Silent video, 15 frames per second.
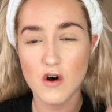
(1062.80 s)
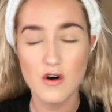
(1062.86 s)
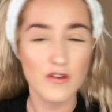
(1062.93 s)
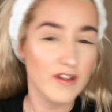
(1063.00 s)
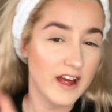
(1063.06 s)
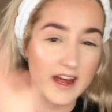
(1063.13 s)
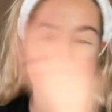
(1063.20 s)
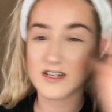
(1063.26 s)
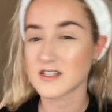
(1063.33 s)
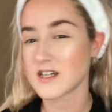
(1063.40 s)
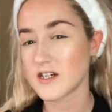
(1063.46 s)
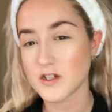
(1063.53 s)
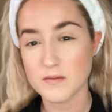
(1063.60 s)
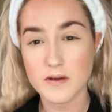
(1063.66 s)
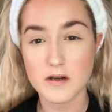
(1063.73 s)
all the
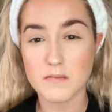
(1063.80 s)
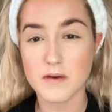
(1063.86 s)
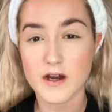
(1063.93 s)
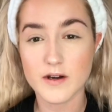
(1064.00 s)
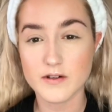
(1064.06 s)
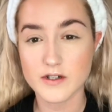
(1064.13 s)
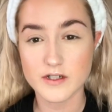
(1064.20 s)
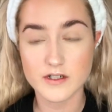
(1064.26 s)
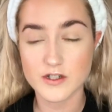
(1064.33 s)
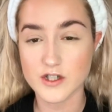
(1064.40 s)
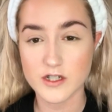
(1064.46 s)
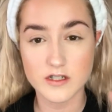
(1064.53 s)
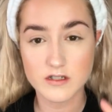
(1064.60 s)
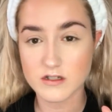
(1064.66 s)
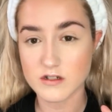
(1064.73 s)
excess remaining powder to
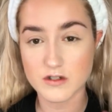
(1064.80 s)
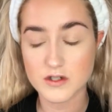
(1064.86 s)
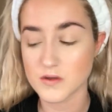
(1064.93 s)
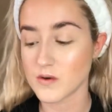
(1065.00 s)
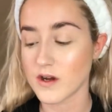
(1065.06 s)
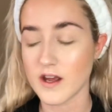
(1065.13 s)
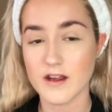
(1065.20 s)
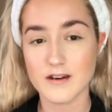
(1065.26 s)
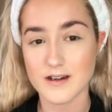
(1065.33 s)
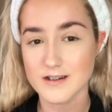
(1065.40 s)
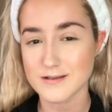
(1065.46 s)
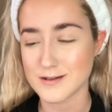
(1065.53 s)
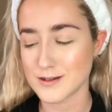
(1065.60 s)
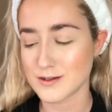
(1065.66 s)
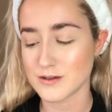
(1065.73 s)
just soak in
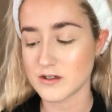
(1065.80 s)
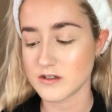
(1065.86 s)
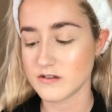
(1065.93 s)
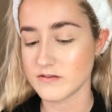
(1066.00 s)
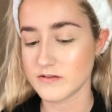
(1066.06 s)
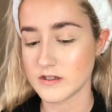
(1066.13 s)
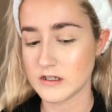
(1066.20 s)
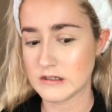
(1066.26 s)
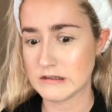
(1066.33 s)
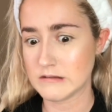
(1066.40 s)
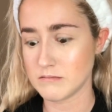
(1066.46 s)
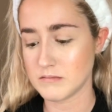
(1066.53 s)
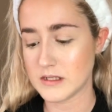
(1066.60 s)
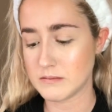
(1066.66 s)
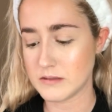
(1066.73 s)
and to sort of
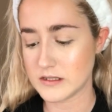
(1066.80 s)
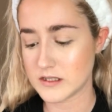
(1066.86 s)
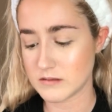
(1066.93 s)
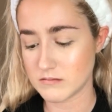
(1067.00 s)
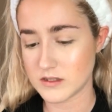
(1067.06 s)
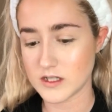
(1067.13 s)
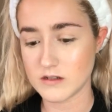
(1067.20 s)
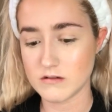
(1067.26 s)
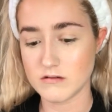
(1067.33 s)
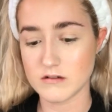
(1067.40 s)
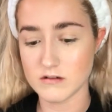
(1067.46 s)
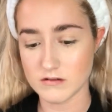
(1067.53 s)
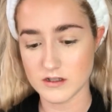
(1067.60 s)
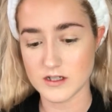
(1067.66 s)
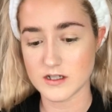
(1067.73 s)
maybe dim
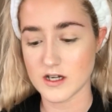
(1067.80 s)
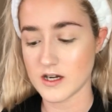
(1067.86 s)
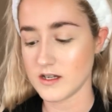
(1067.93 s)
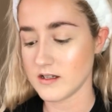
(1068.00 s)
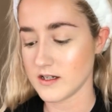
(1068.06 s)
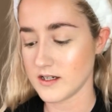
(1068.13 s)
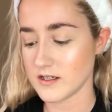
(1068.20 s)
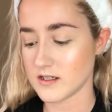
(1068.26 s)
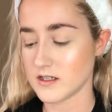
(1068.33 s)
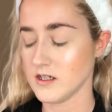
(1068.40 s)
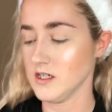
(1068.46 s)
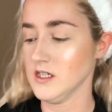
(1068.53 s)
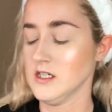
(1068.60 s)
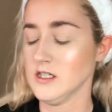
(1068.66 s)
down this highlight.